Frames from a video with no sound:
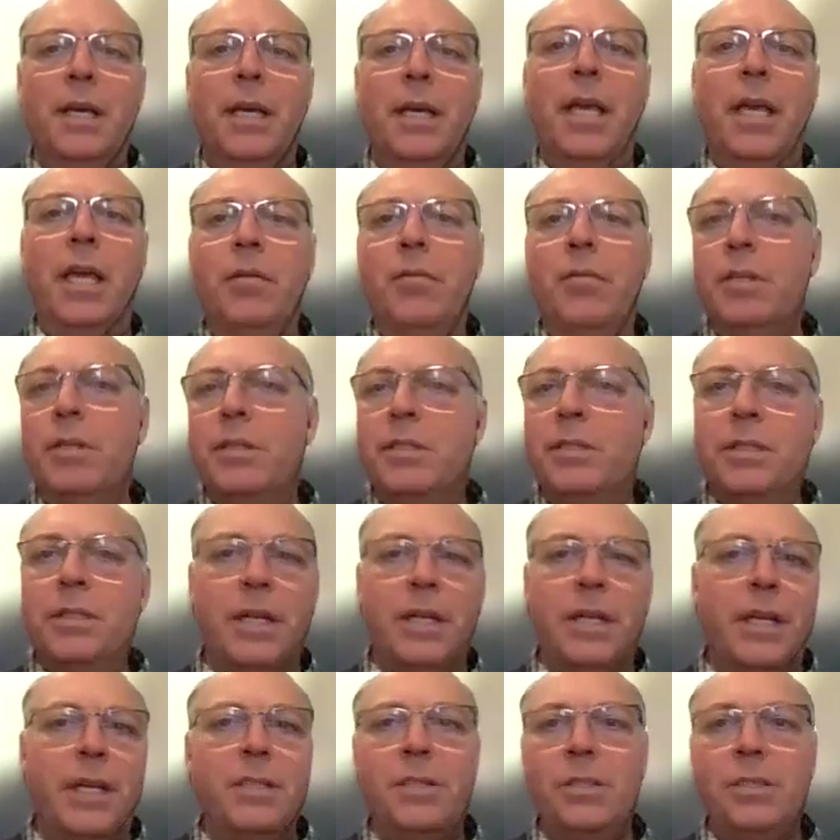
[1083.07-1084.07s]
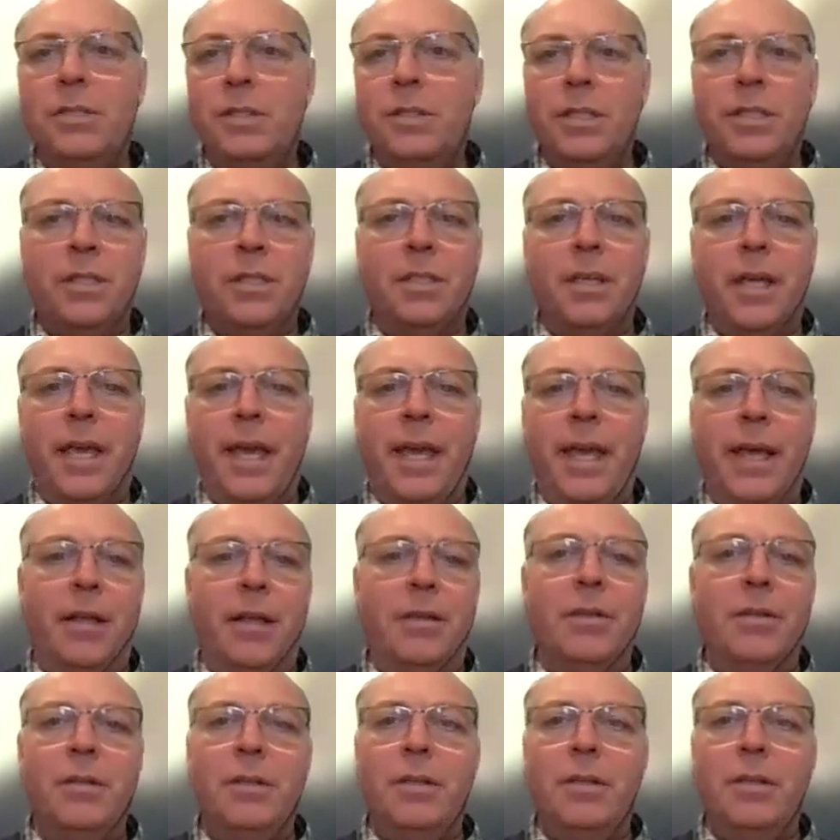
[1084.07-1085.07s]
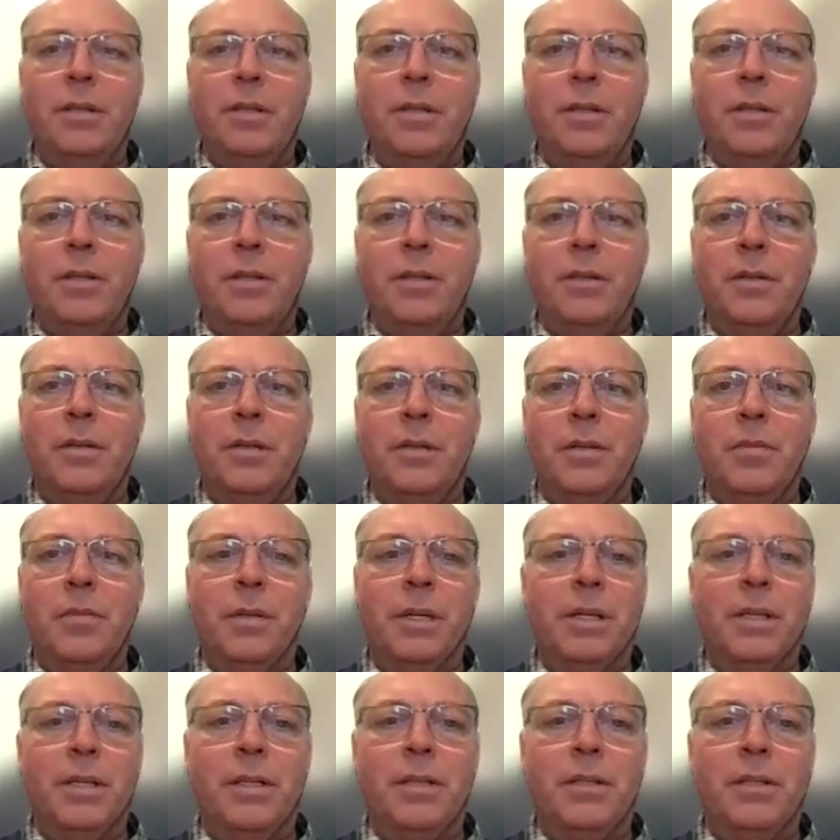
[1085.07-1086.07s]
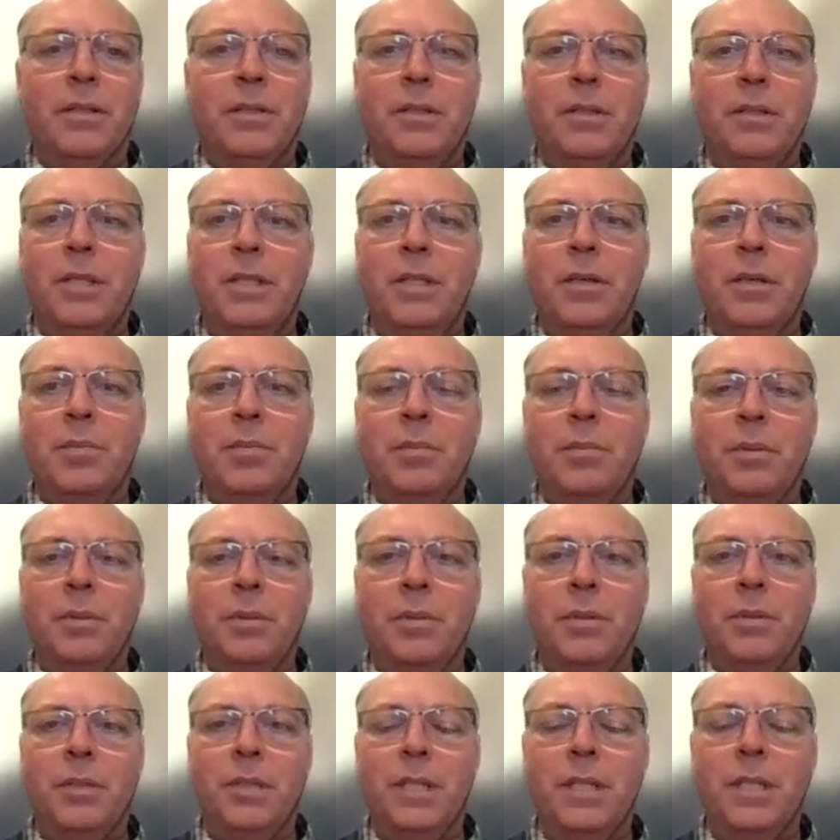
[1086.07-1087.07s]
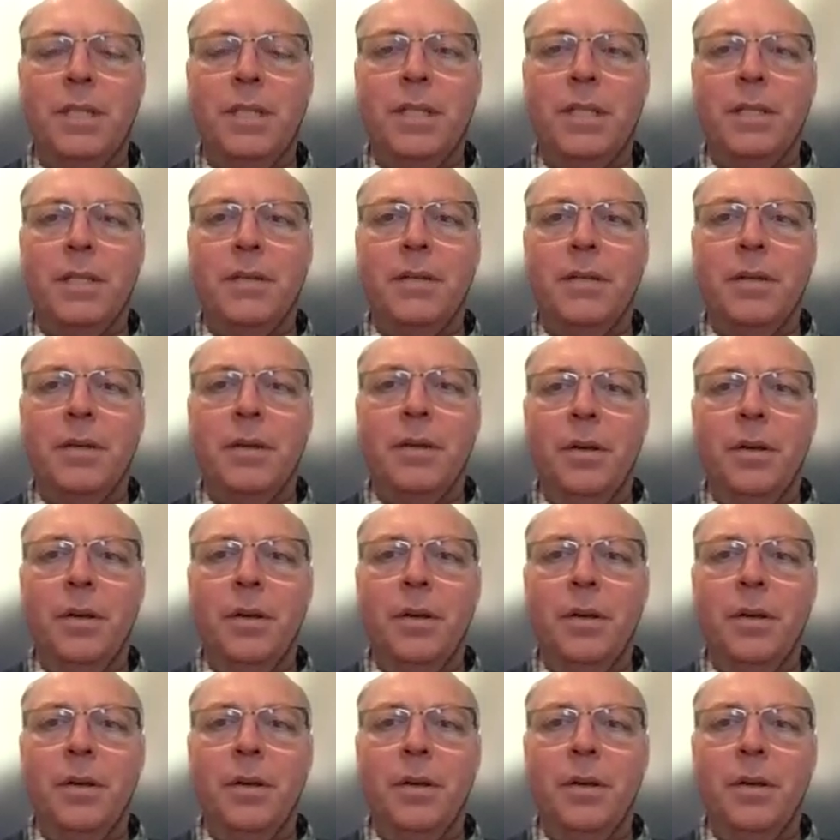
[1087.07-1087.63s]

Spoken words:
Investigations at the end in a medical setting